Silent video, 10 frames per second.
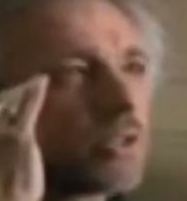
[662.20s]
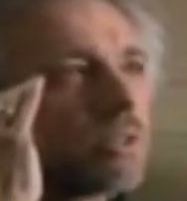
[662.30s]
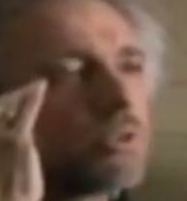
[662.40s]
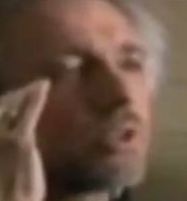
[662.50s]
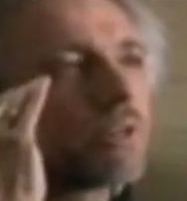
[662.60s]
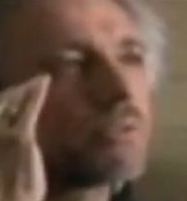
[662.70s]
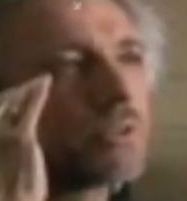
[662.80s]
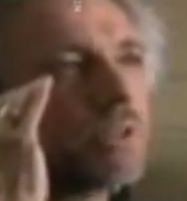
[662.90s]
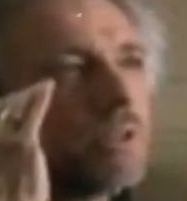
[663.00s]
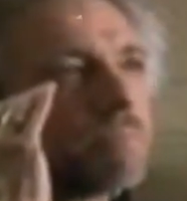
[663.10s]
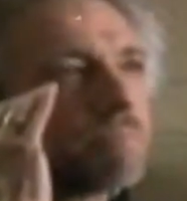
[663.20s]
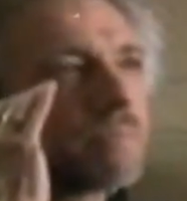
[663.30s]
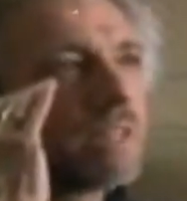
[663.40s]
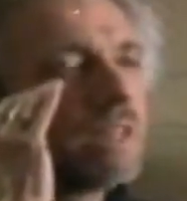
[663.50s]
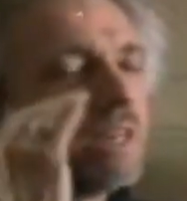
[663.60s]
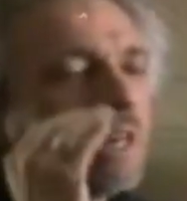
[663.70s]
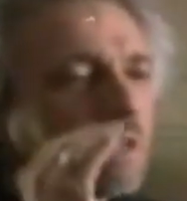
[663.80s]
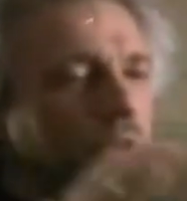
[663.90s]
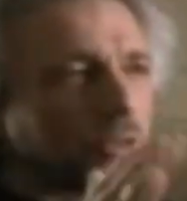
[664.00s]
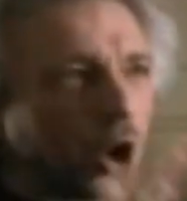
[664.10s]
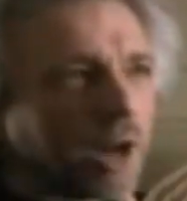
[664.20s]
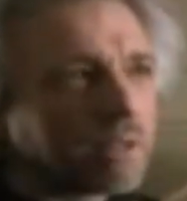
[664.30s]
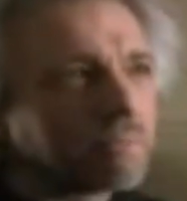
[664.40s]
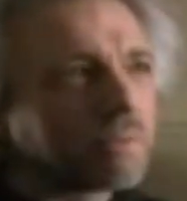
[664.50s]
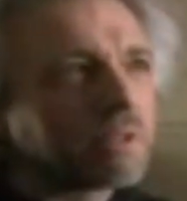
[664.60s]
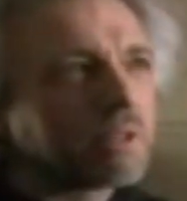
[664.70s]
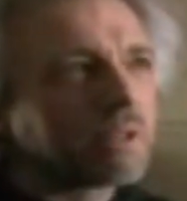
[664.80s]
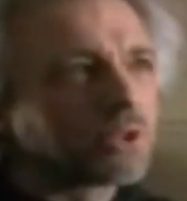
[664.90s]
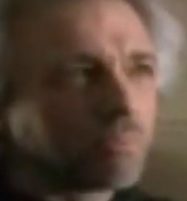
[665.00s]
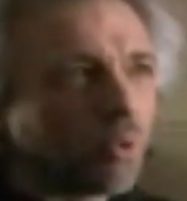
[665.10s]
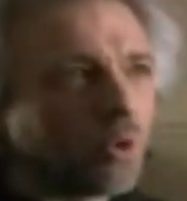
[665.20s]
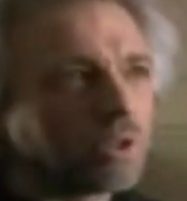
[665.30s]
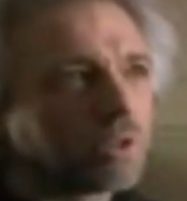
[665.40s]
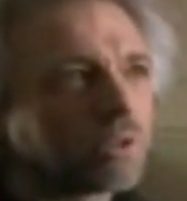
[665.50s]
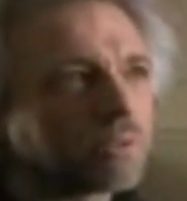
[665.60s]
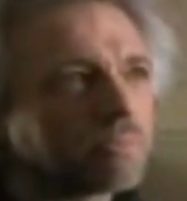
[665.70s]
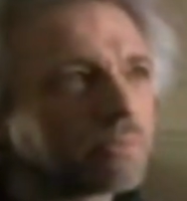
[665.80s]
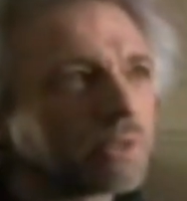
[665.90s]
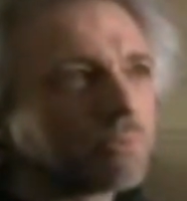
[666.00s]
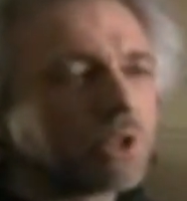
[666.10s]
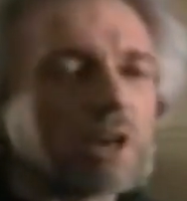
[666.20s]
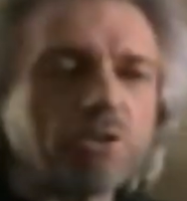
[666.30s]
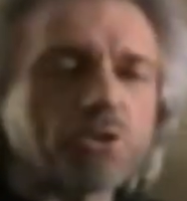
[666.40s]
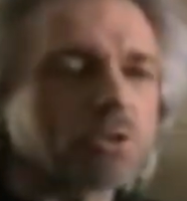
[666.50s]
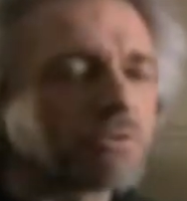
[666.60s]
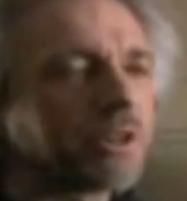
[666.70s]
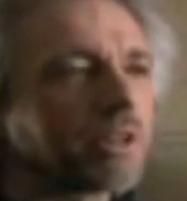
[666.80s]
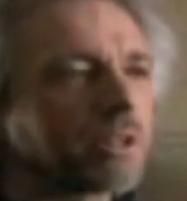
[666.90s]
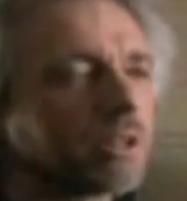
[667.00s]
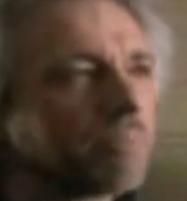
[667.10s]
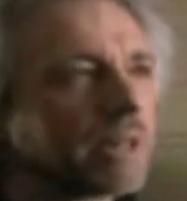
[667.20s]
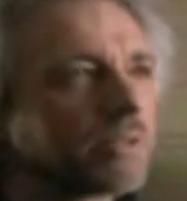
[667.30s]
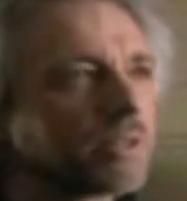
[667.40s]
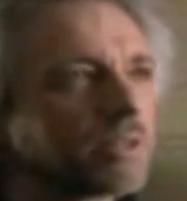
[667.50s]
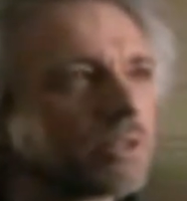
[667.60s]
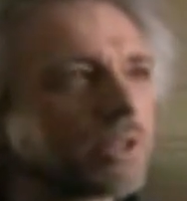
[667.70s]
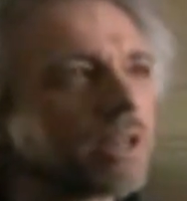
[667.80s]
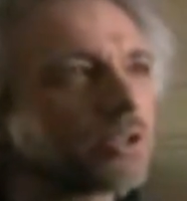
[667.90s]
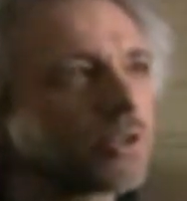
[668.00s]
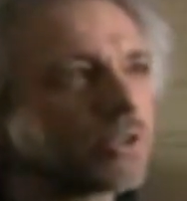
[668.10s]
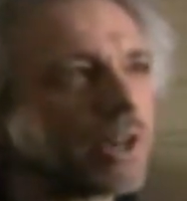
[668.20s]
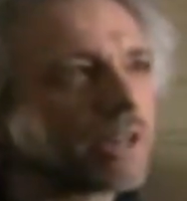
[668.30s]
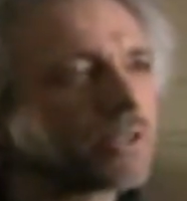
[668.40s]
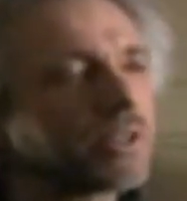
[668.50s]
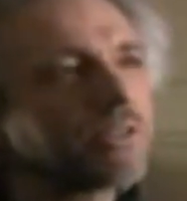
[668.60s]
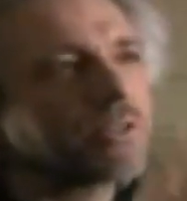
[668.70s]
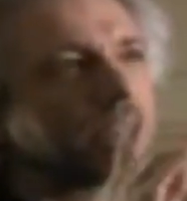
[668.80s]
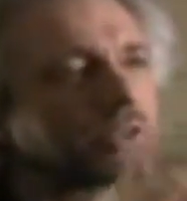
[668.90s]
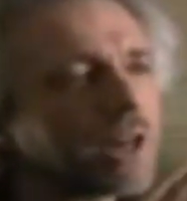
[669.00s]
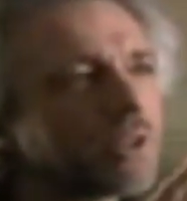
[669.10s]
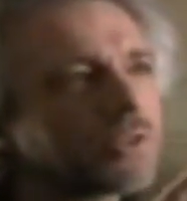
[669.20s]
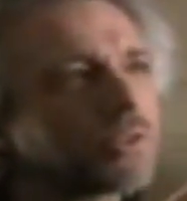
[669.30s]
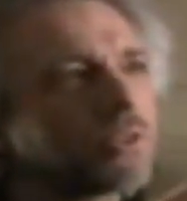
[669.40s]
his own self-esteem. And the thought is important. The ancients are very clear about this in the Sanskrit text. They tell us